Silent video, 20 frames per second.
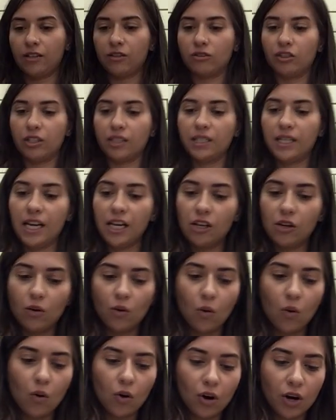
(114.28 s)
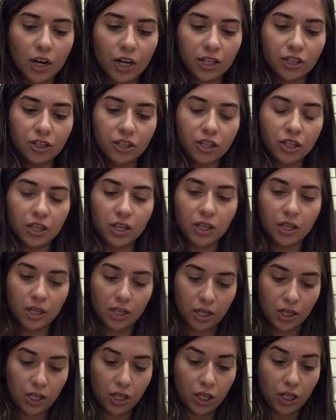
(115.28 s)
So just take your orange.
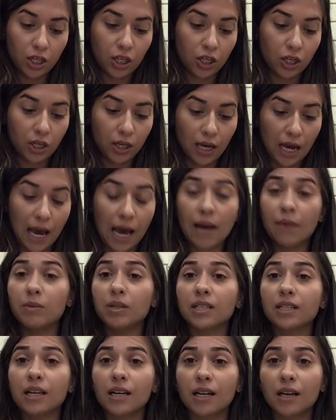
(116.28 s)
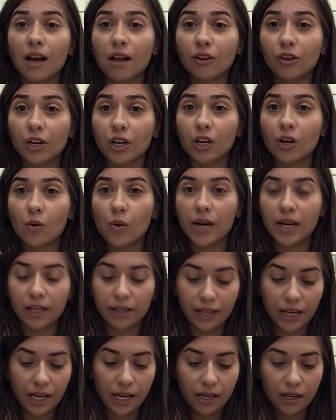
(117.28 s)
I'm just gonna color it
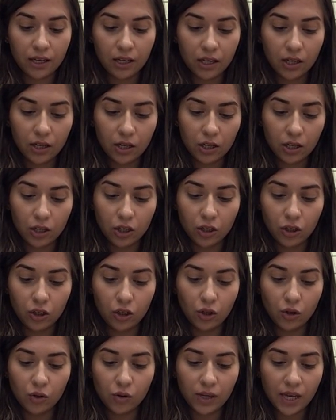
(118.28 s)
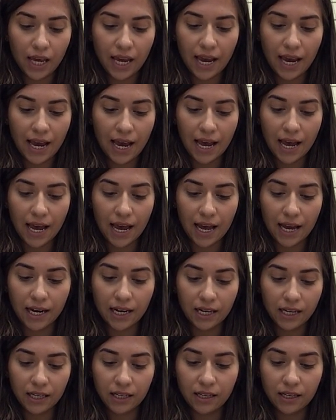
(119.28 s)
quickly. You
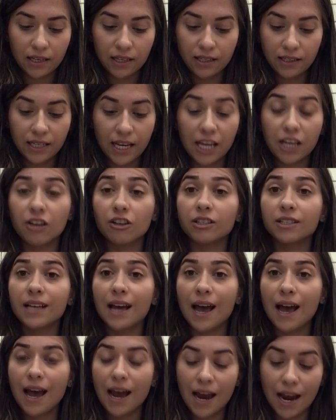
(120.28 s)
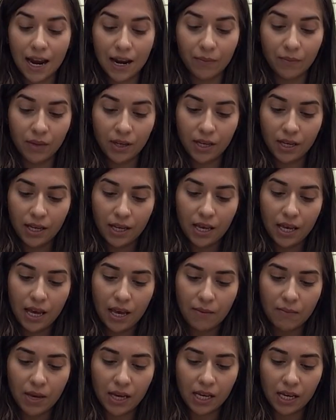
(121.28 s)
can take your time
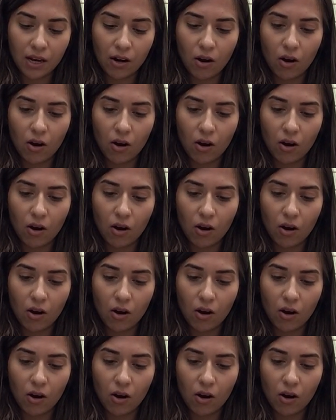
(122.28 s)
and make it